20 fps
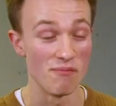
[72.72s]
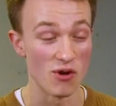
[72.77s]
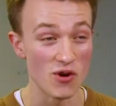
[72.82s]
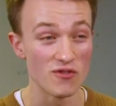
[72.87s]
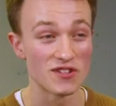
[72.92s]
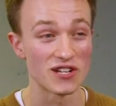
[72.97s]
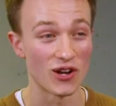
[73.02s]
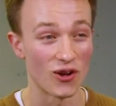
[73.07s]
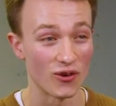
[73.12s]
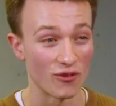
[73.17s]

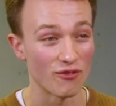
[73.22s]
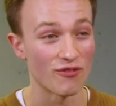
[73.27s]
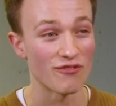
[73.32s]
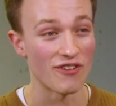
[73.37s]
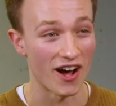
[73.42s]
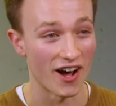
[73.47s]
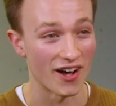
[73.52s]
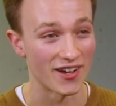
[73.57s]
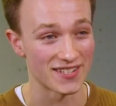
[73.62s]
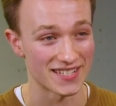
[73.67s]
moves
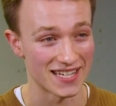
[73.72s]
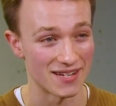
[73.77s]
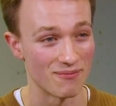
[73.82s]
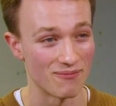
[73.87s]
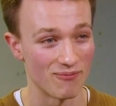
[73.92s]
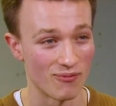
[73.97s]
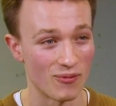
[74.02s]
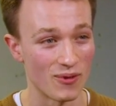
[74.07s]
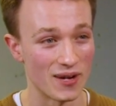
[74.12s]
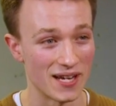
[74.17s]
along
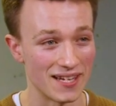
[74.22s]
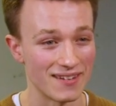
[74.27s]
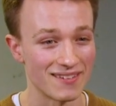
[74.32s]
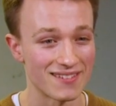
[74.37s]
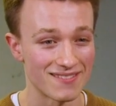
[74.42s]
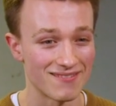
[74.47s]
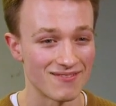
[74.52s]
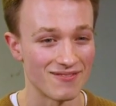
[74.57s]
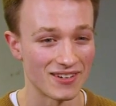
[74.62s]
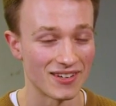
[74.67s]
fast and
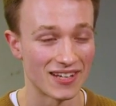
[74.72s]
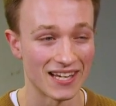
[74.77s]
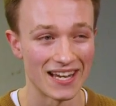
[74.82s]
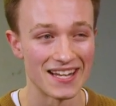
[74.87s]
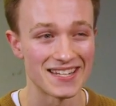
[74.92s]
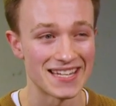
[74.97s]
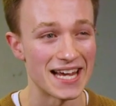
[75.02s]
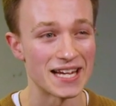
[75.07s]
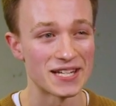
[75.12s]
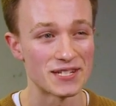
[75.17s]
we're
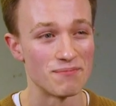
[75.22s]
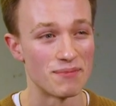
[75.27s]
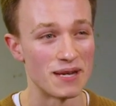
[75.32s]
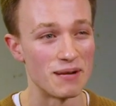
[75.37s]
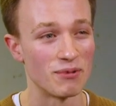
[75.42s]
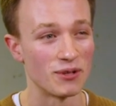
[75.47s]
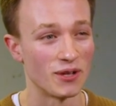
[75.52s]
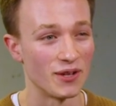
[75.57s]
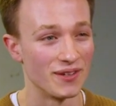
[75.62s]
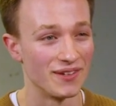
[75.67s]
going to take
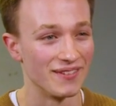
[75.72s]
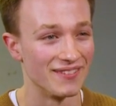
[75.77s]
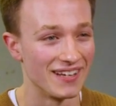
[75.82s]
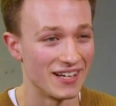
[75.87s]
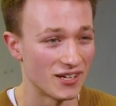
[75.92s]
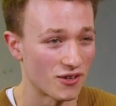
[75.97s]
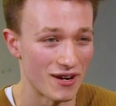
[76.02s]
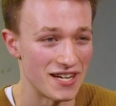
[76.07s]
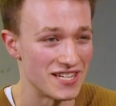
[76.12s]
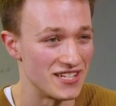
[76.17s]
some people
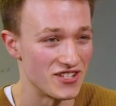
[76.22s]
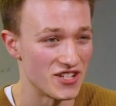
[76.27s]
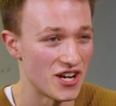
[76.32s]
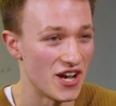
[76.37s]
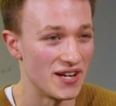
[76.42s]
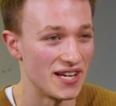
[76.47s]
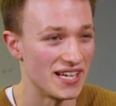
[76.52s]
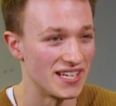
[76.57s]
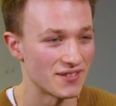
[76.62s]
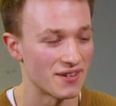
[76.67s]
on a crazy
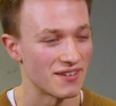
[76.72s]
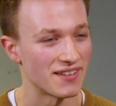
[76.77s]
journey.